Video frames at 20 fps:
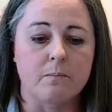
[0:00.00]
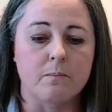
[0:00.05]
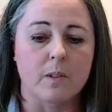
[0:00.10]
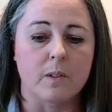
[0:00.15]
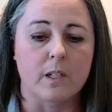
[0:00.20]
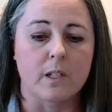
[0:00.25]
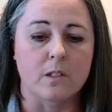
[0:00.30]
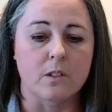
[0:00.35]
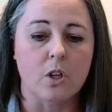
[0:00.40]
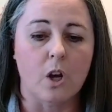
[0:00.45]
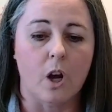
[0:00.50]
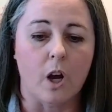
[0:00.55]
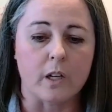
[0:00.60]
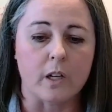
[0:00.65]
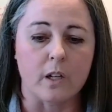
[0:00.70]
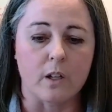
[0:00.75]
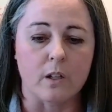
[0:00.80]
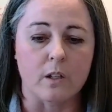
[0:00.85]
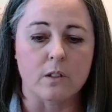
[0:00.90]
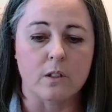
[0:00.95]
in
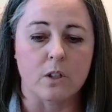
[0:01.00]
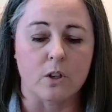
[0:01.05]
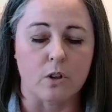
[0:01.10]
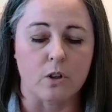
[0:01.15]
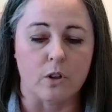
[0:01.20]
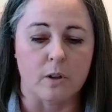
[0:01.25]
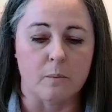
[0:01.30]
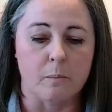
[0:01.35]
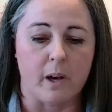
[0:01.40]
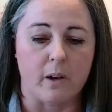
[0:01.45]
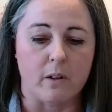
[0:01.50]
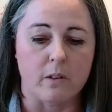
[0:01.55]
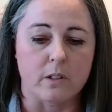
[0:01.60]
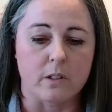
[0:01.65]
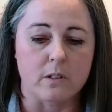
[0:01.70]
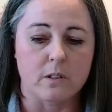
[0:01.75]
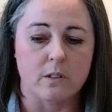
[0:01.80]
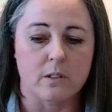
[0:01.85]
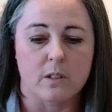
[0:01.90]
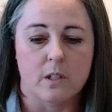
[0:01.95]
talking to her about
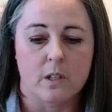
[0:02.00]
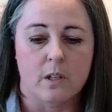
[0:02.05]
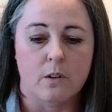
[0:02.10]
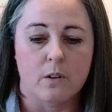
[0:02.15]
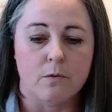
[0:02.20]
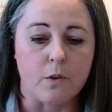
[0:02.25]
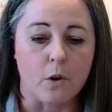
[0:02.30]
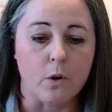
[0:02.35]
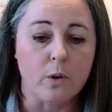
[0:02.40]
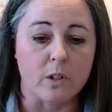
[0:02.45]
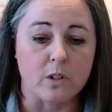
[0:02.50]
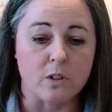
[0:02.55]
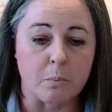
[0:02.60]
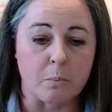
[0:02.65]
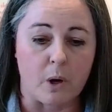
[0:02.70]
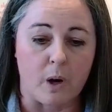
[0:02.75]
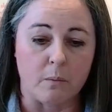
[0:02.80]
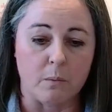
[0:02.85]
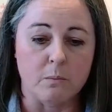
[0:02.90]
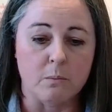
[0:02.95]
this focus
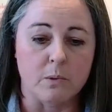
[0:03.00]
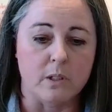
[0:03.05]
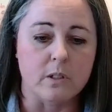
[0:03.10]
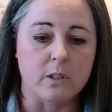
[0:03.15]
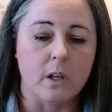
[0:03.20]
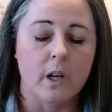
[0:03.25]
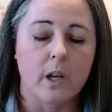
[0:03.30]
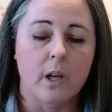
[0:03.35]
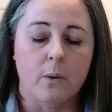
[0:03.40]
problem was